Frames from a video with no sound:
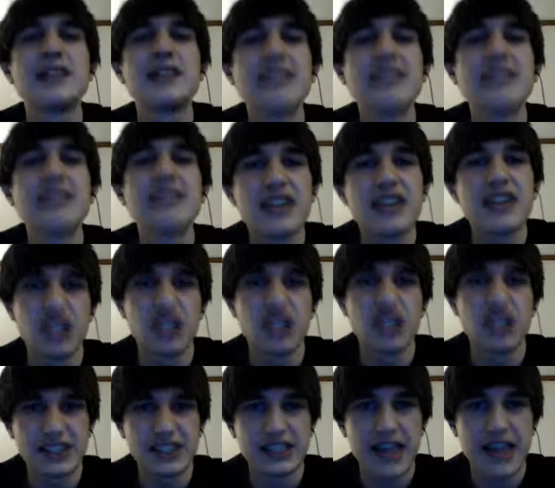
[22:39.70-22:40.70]
says
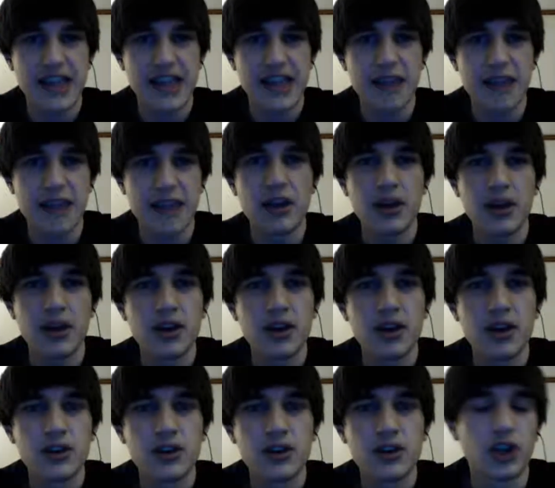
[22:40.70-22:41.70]
Jesus came,
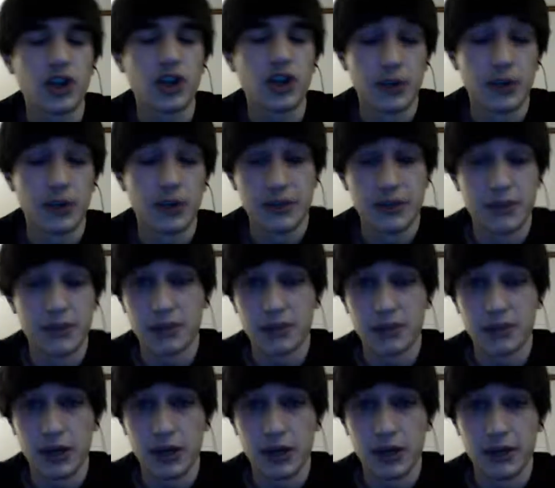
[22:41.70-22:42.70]
so it must be
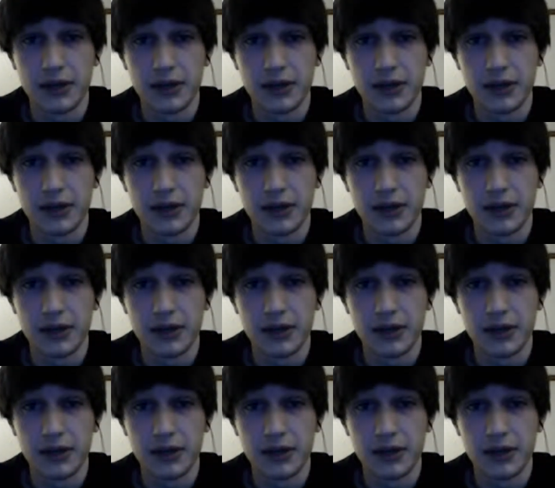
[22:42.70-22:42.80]
right,